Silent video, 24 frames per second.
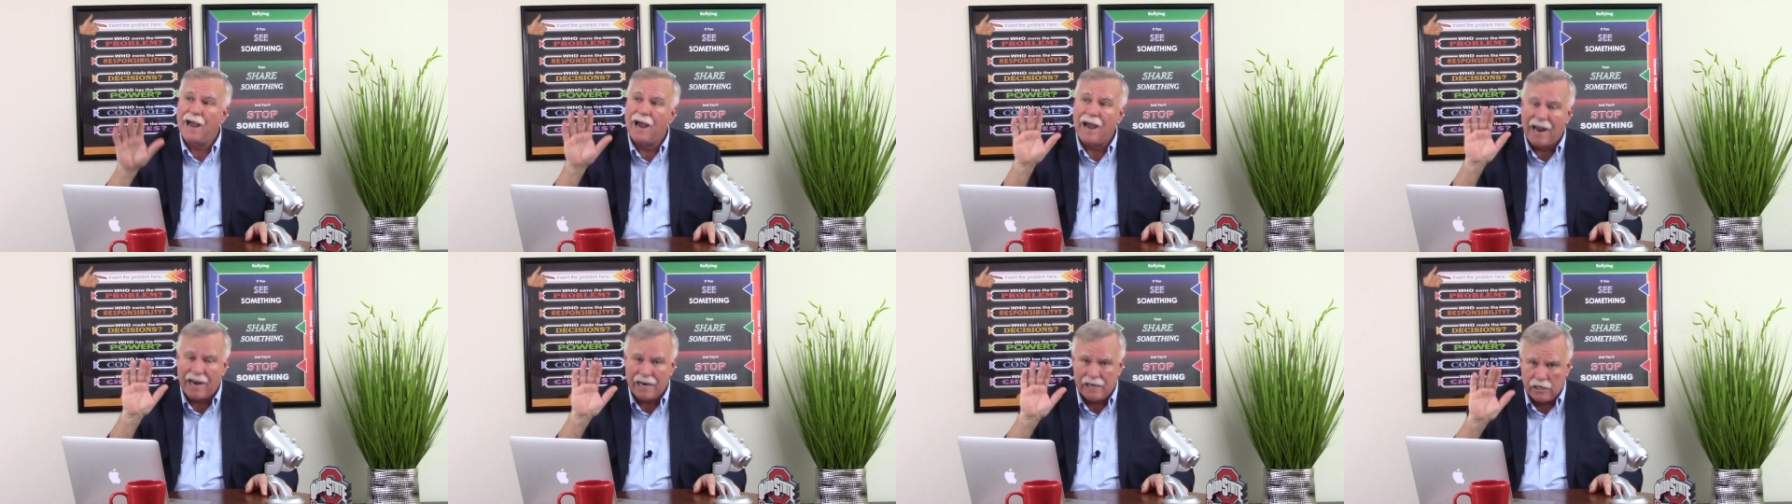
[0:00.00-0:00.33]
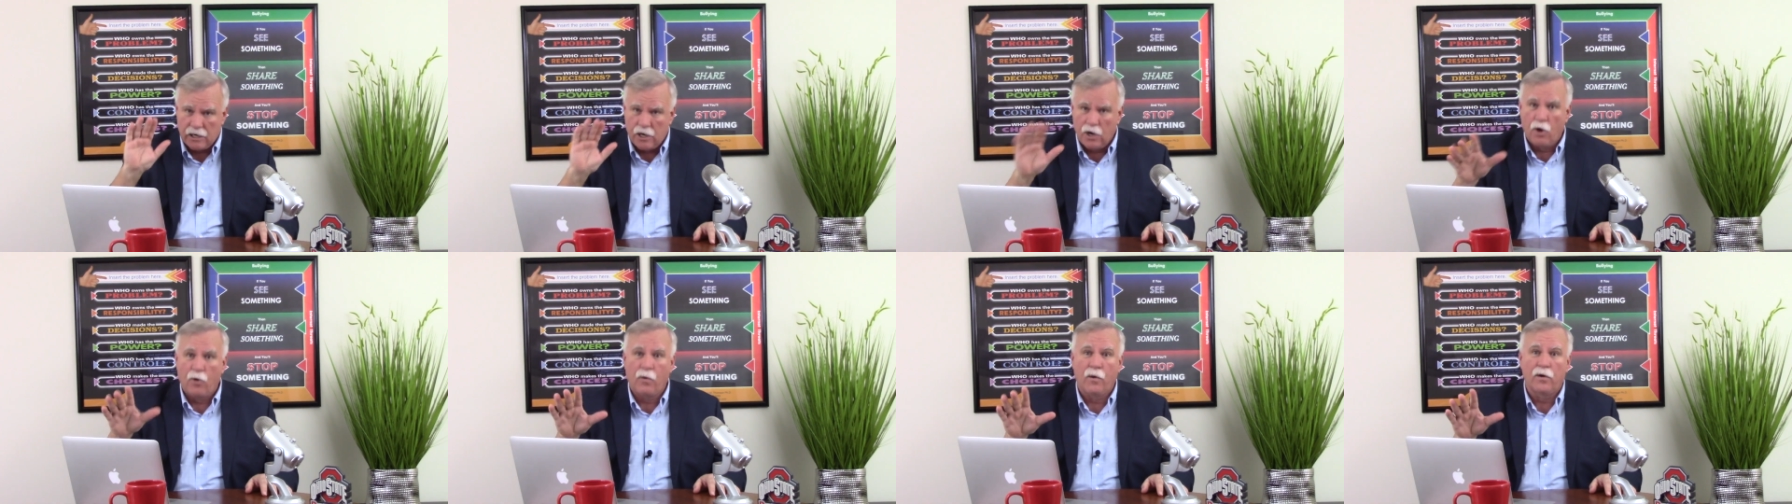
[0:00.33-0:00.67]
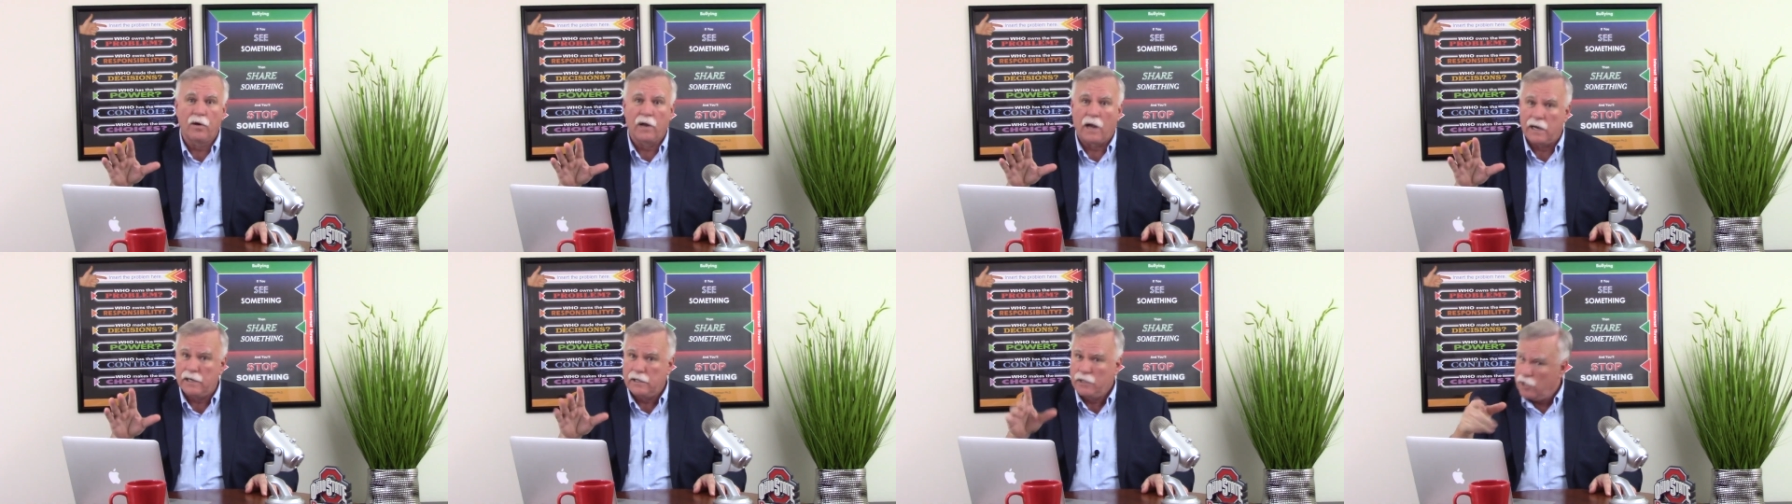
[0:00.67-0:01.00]
I
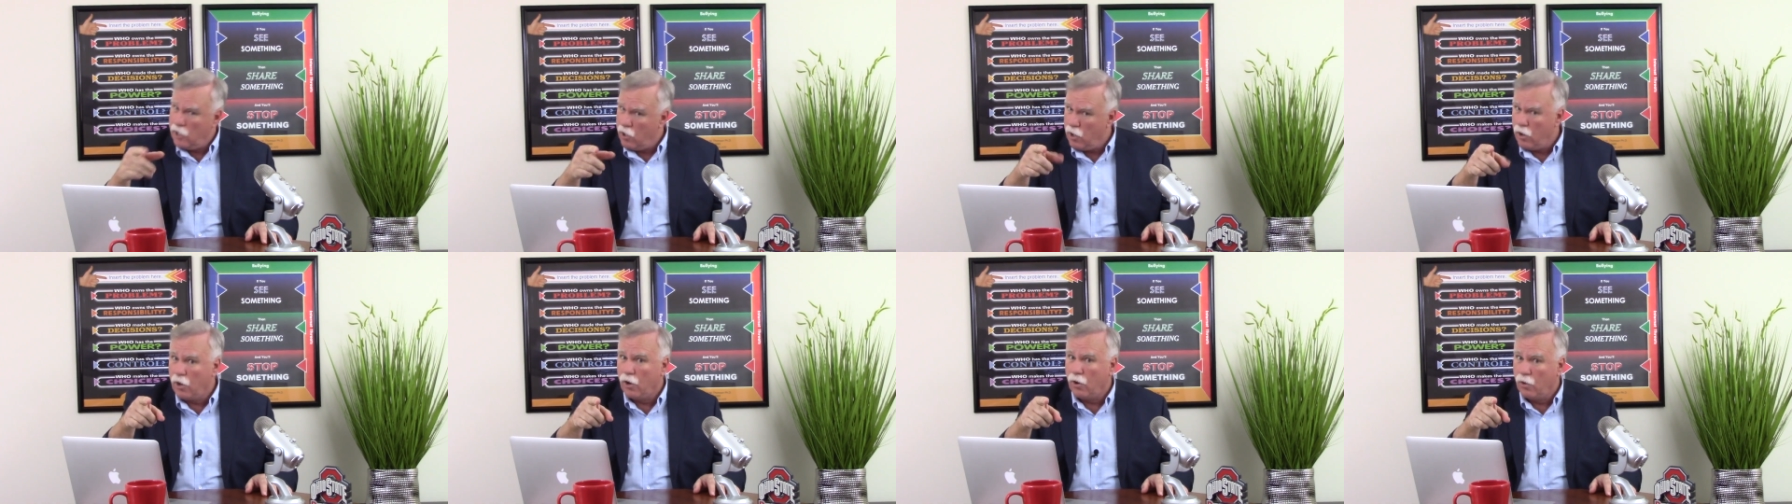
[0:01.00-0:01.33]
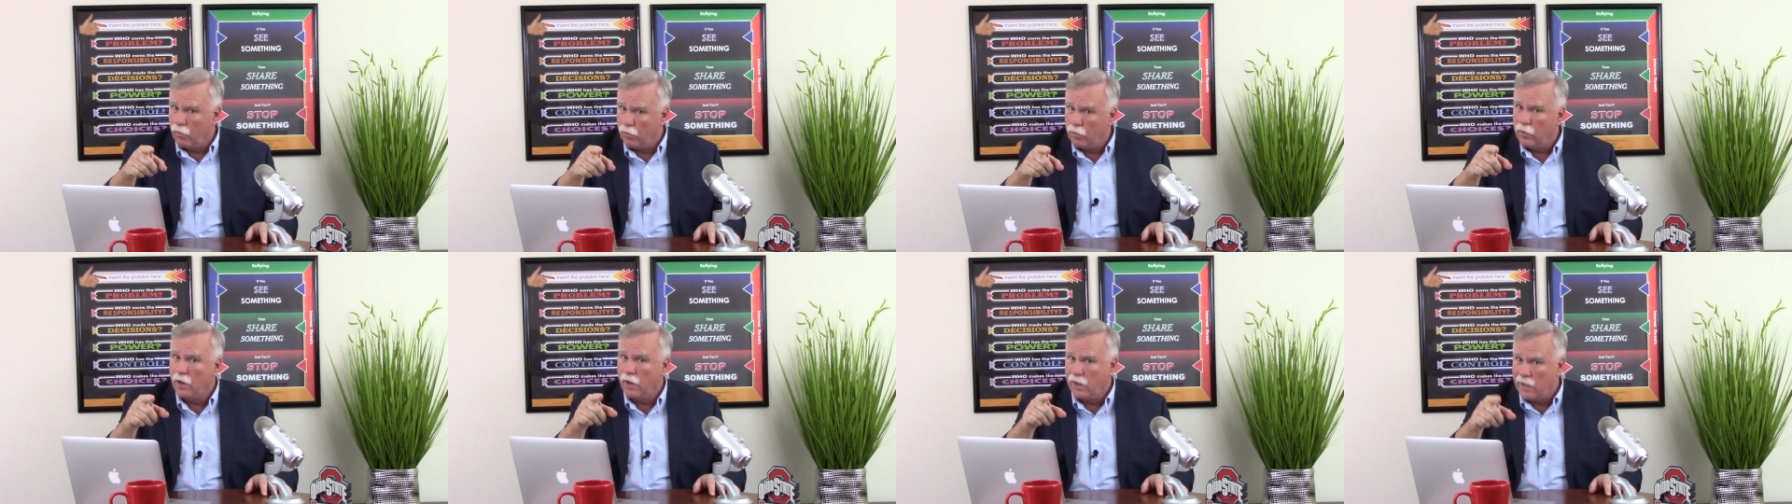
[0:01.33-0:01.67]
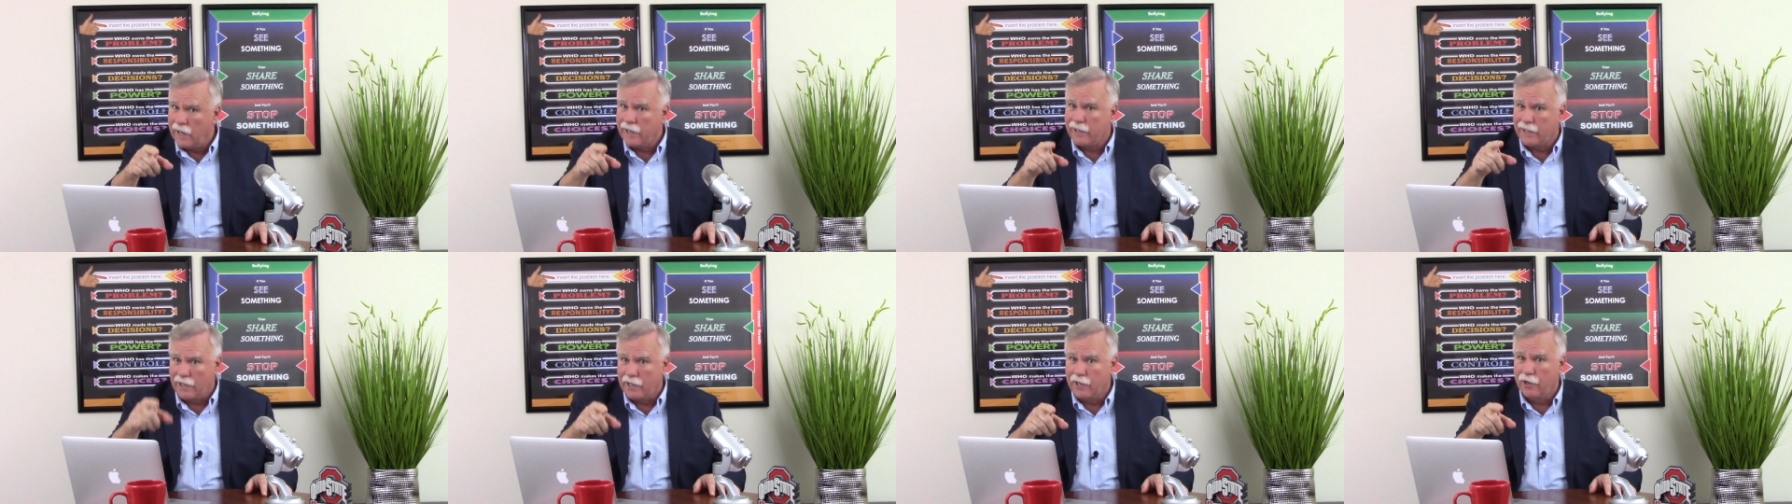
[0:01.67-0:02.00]
know
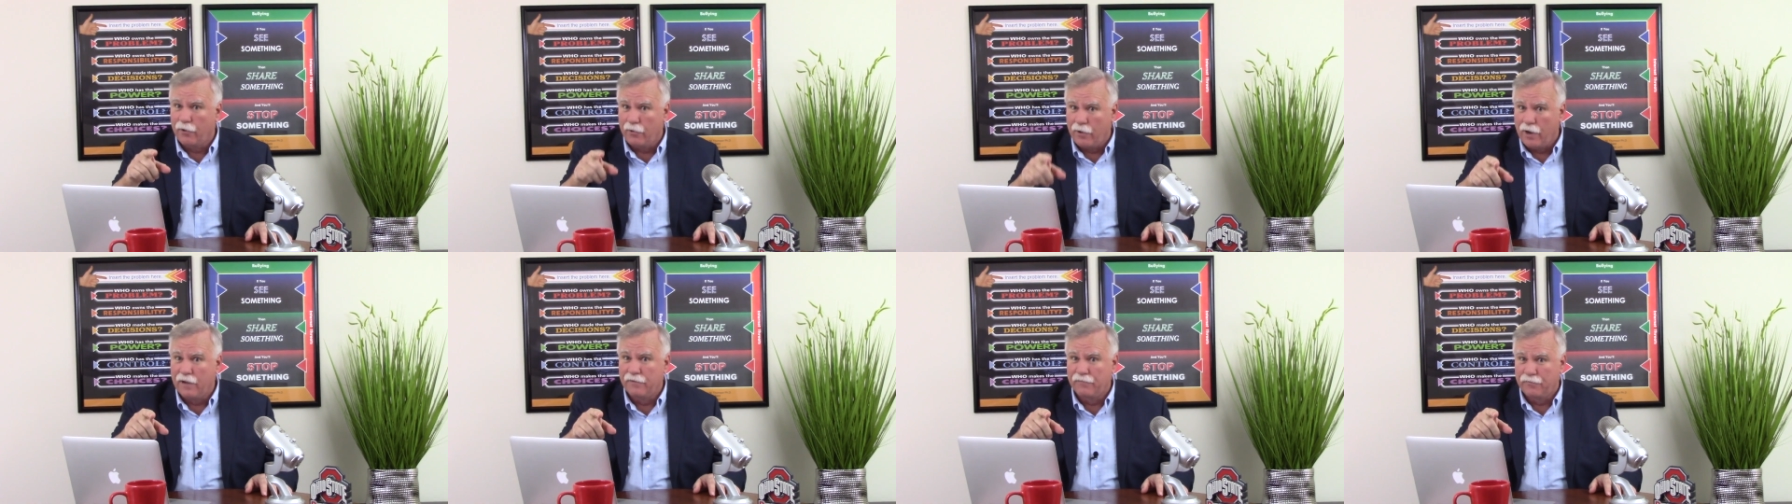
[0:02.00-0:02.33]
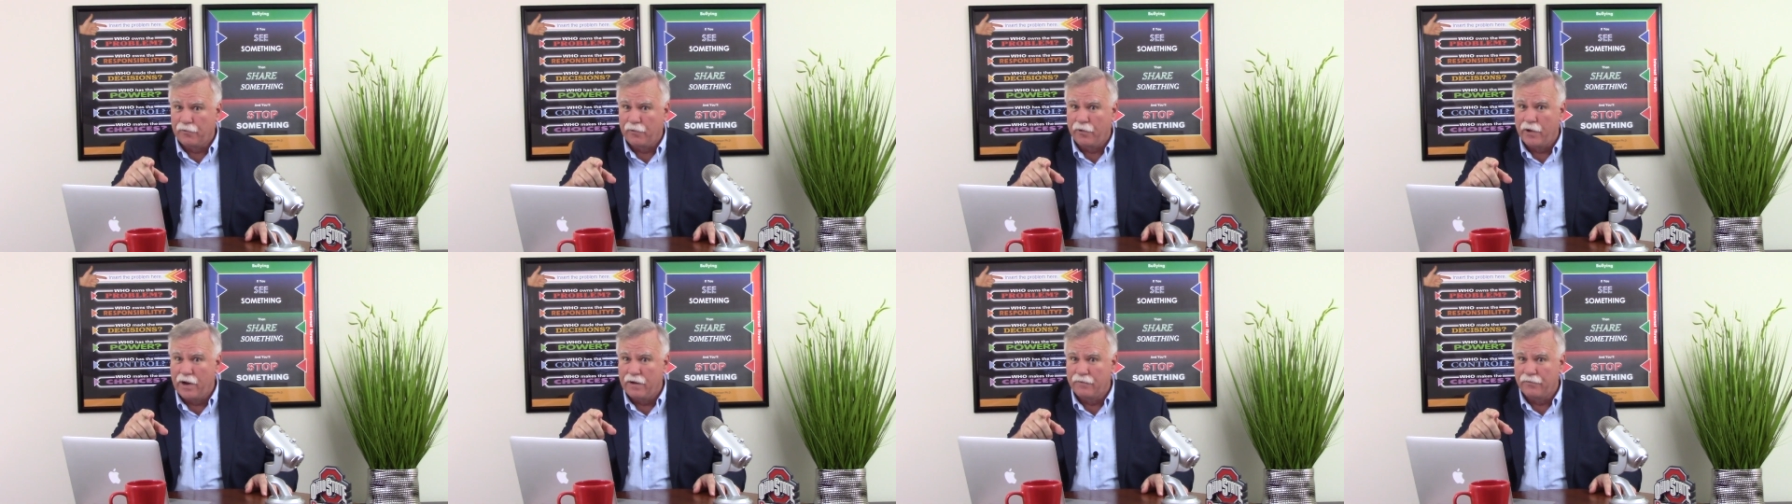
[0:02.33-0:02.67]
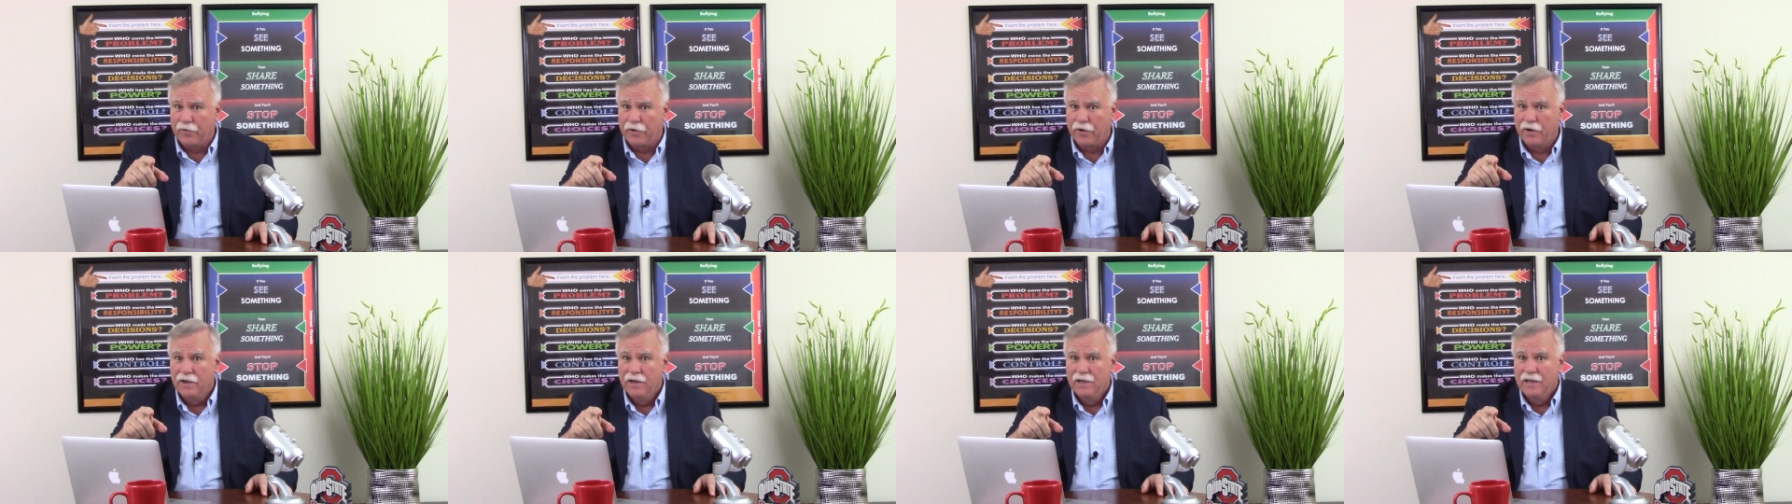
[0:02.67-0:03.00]
I can go on
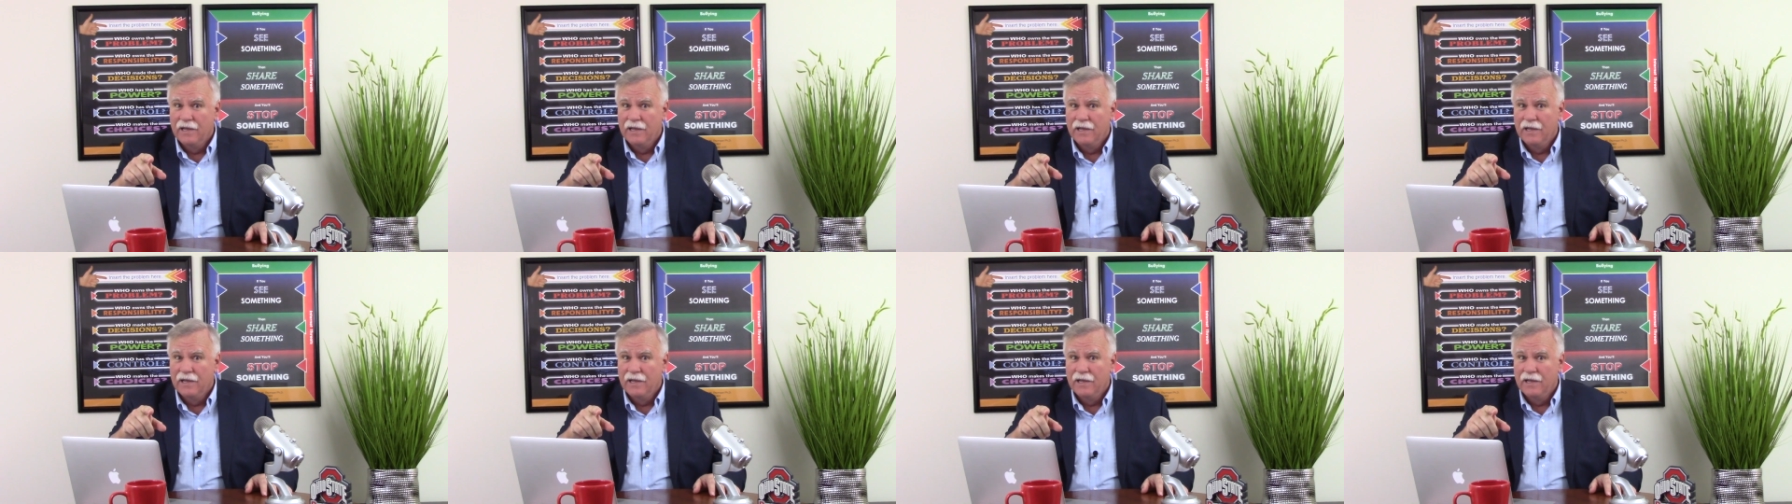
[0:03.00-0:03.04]
forever.